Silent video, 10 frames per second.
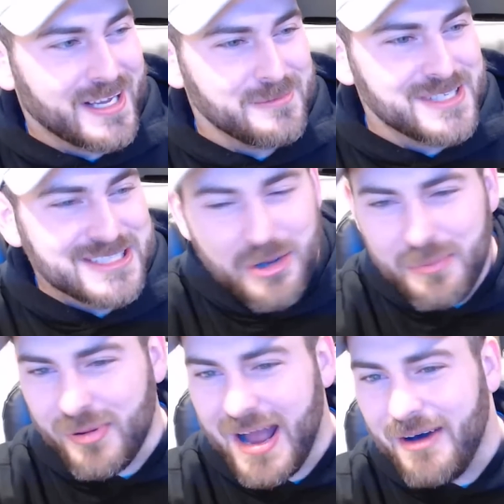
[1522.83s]
just so
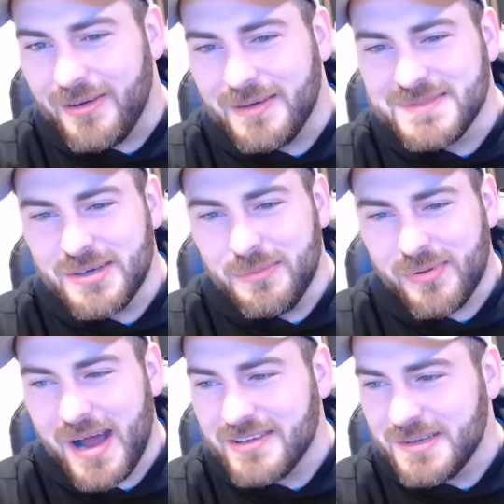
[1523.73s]
proud. I'm so
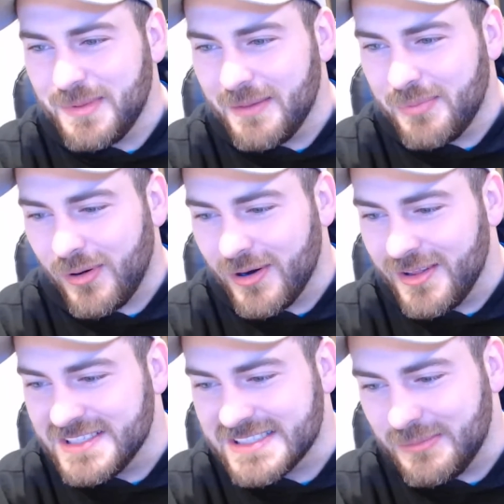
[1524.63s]
proud to be a part
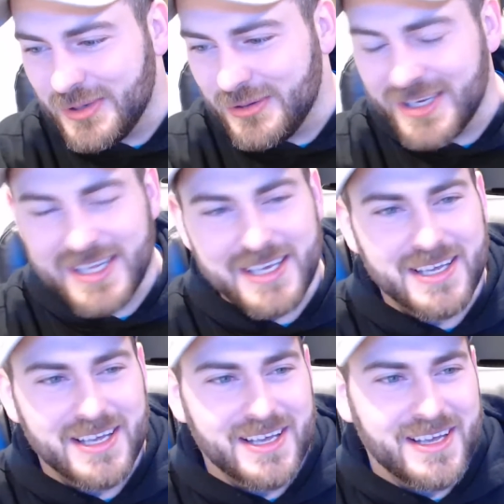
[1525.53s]
of this community